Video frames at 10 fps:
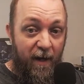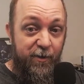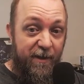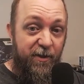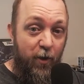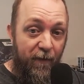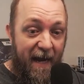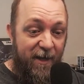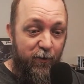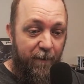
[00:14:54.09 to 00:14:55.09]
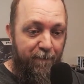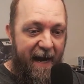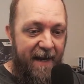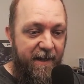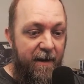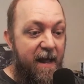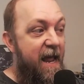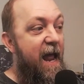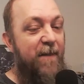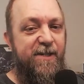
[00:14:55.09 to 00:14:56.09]
You get to know the actual companion,
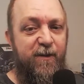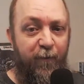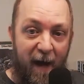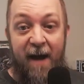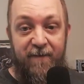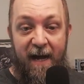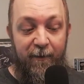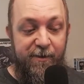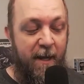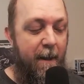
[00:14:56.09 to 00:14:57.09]
and this is five dollars.